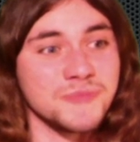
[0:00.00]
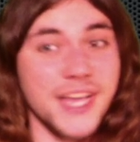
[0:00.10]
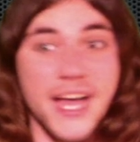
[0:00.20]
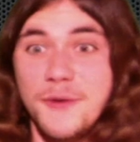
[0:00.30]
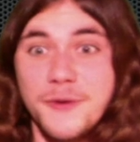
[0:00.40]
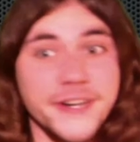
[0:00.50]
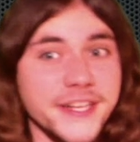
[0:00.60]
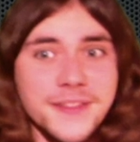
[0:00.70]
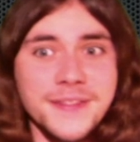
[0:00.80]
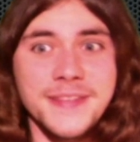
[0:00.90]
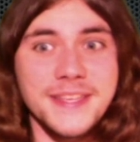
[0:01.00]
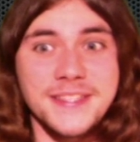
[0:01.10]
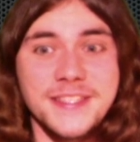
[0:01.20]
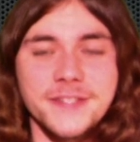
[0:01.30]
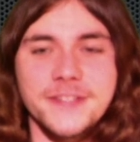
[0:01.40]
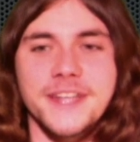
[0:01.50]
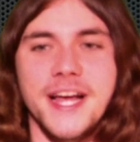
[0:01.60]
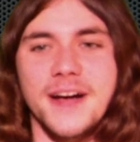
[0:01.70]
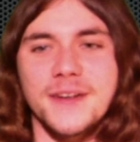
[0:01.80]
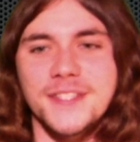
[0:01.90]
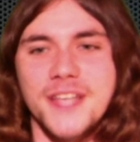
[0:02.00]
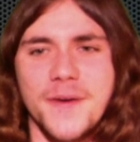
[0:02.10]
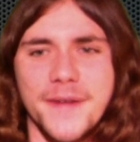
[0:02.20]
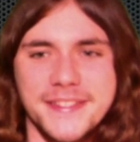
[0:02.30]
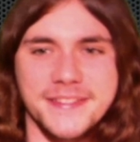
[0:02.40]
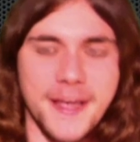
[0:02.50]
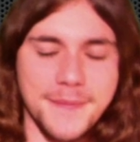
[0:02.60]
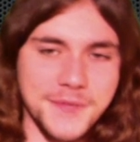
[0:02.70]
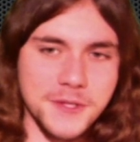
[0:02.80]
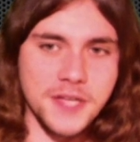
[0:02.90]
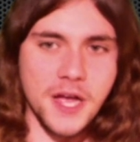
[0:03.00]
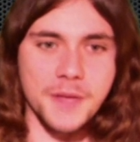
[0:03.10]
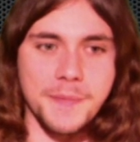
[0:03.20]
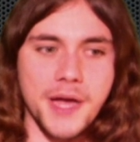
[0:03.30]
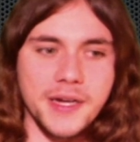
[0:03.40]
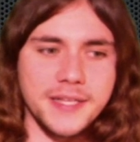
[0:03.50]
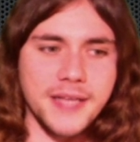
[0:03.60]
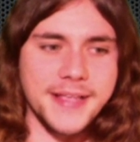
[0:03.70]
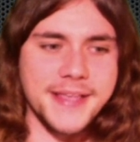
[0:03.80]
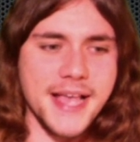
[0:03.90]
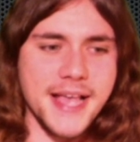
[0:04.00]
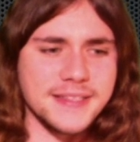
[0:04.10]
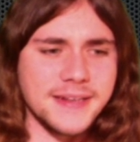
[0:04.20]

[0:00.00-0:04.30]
Yeah, we're in this year now, so it's time to talk about it, I guess.